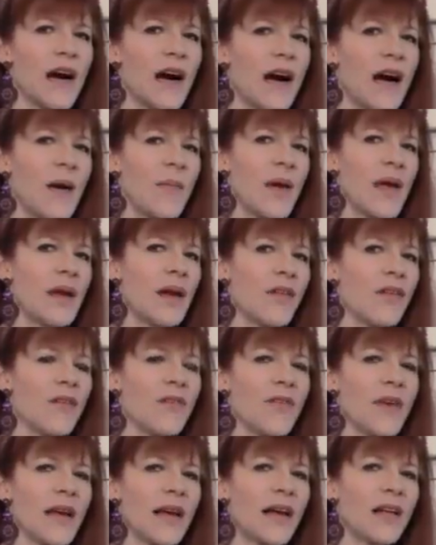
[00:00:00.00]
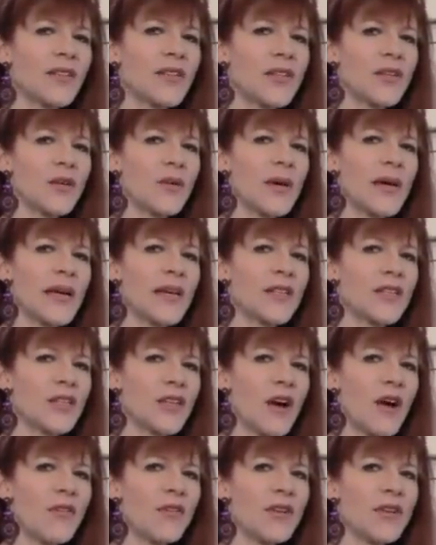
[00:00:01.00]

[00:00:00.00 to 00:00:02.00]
Another thing I'll do is go